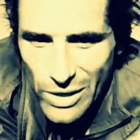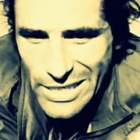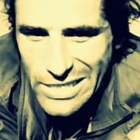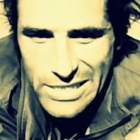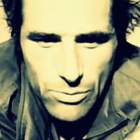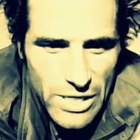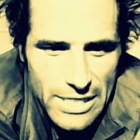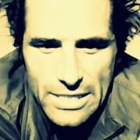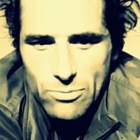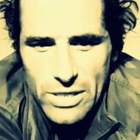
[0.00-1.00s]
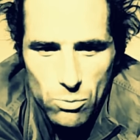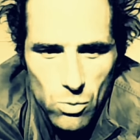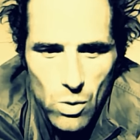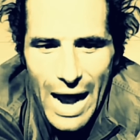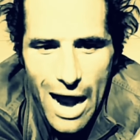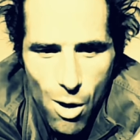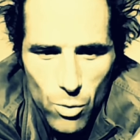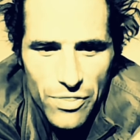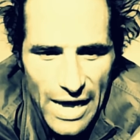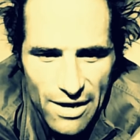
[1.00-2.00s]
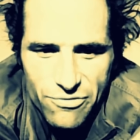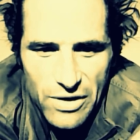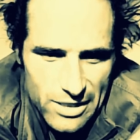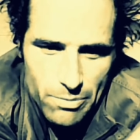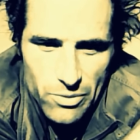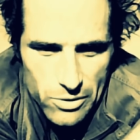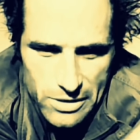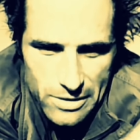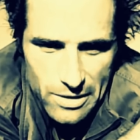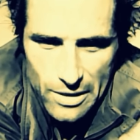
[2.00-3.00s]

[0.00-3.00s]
We how would that affect us?